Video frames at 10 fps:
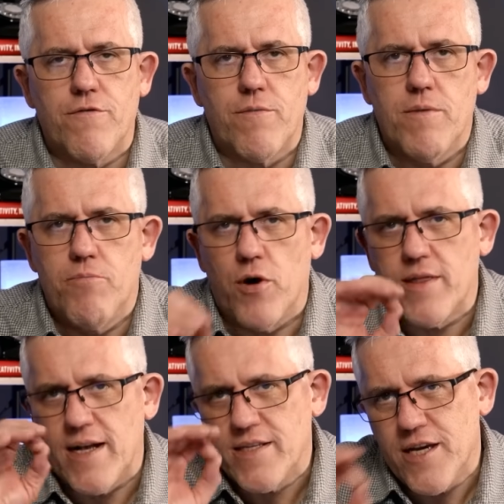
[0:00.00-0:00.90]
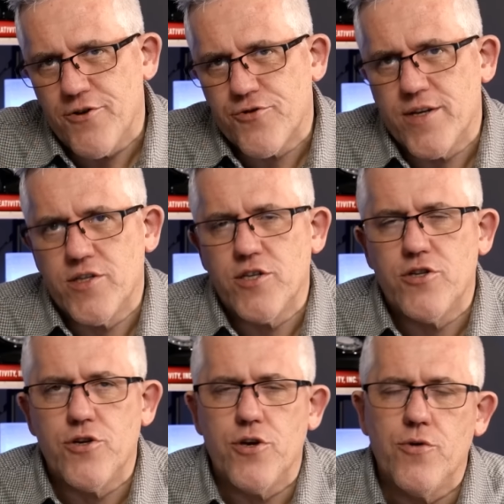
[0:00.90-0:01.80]
from the book that's interesting
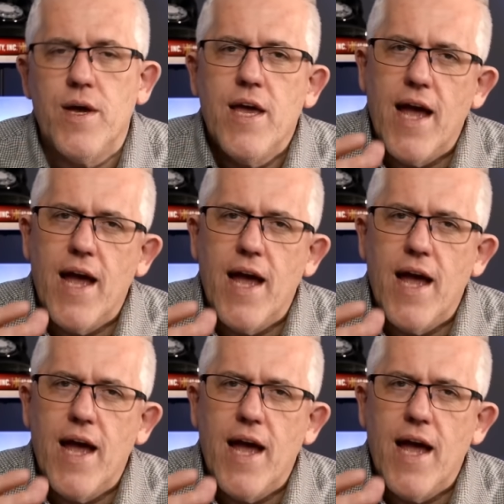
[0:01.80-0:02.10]
to you